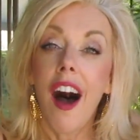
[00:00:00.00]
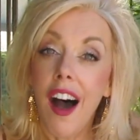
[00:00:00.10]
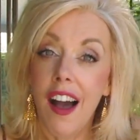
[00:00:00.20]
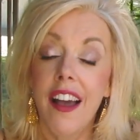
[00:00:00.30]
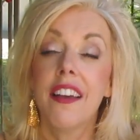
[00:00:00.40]

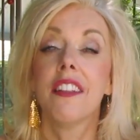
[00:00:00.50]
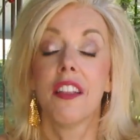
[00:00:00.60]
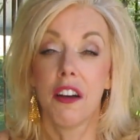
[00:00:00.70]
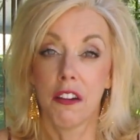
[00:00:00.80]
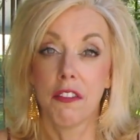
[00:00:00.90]
I
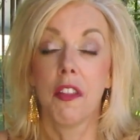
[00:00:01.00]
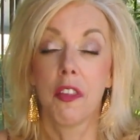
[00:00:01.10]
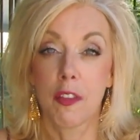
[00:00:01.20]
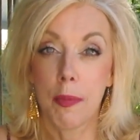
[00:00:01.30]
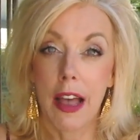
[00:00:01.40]
love
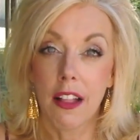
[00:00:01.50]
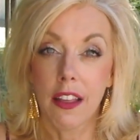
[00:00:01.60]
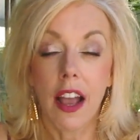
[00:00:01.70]
this palette.